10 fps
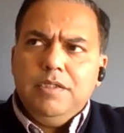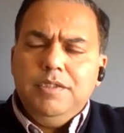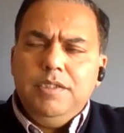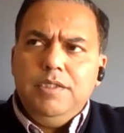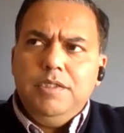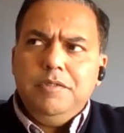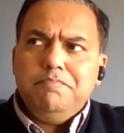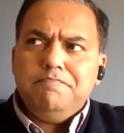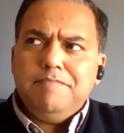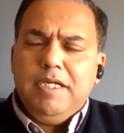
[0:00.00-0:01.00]

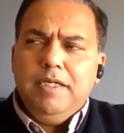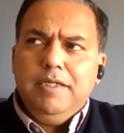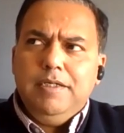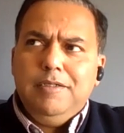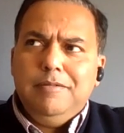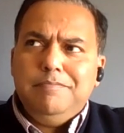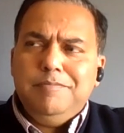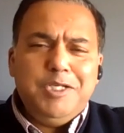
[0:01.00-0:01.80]
the um,